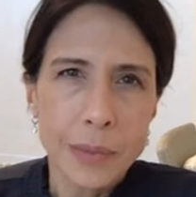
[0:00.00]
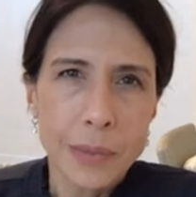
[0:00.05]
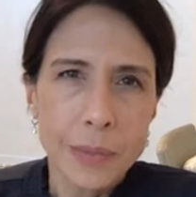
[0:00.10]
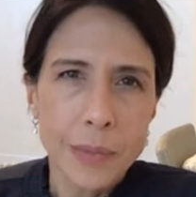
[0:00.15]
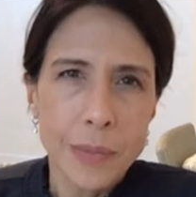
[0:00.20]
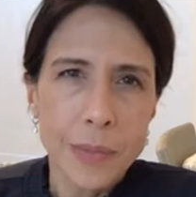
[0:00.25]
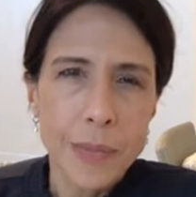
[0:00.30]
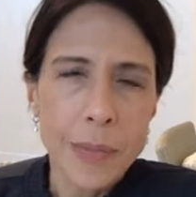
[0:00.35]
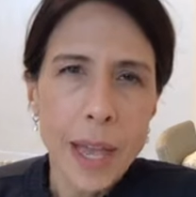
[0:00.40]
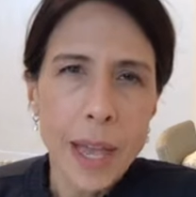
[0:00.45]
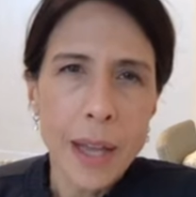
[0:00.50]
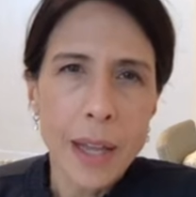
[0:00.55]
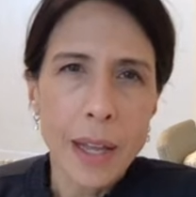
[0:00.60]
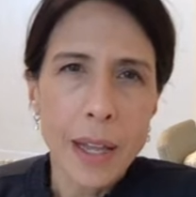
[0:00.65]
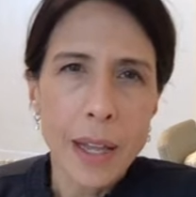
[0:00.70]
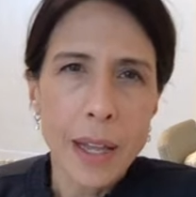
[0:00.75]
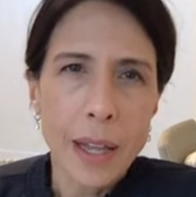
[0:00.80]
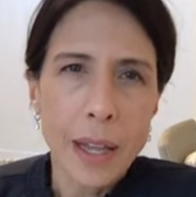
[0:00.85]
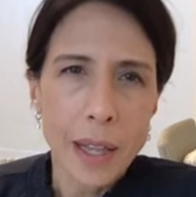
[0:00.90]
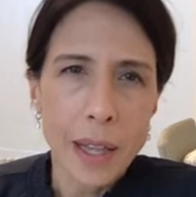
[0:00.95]

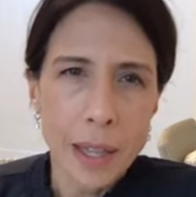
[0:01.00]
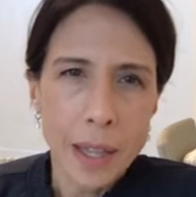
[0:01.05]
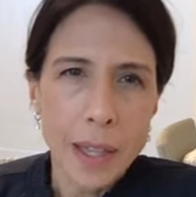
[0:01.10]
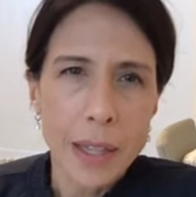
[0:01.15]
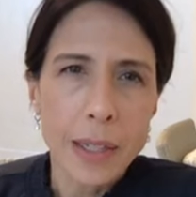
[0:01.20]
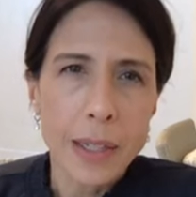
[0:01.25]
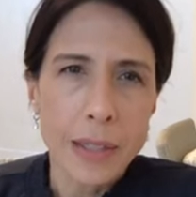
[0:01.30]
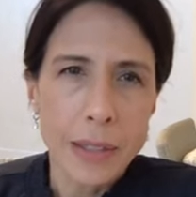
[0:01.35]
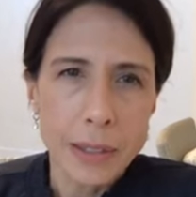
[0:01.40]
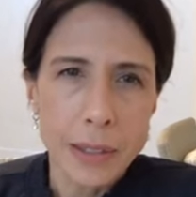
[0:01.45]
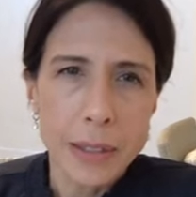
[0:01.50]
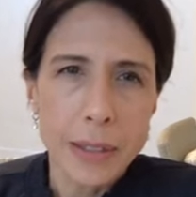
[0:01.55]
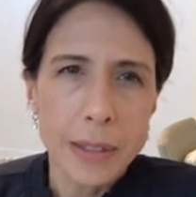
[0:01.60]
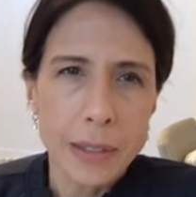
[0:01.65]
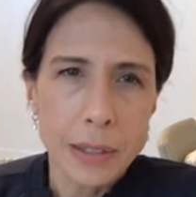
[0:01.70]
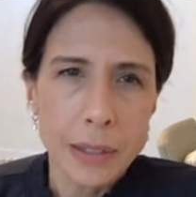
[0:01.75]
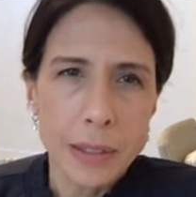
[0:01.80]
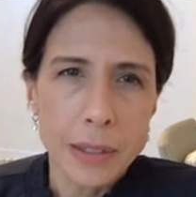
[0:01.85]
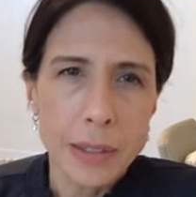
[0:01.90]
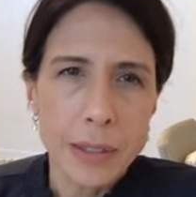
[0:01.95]

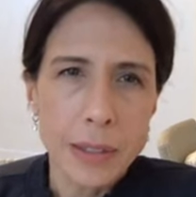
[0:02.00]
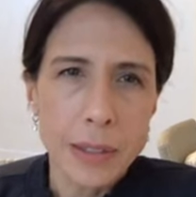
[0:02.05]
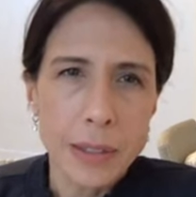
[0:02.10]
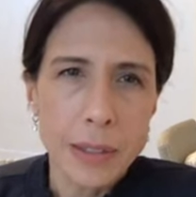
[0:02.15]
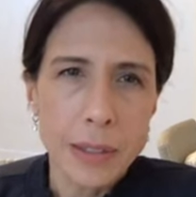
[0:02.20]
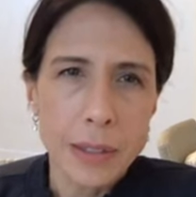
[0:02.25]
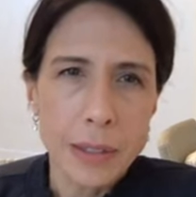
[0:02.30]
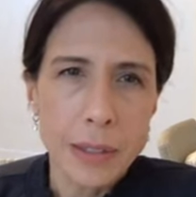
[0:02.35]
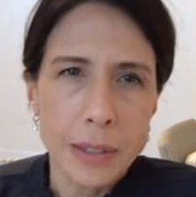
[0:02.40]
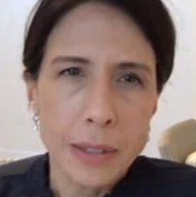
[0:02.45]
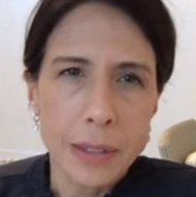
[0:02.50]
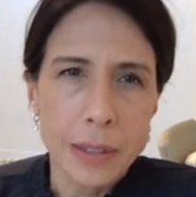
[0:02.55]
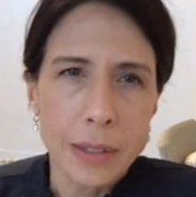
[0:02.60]
No words are spoken by the person on screen.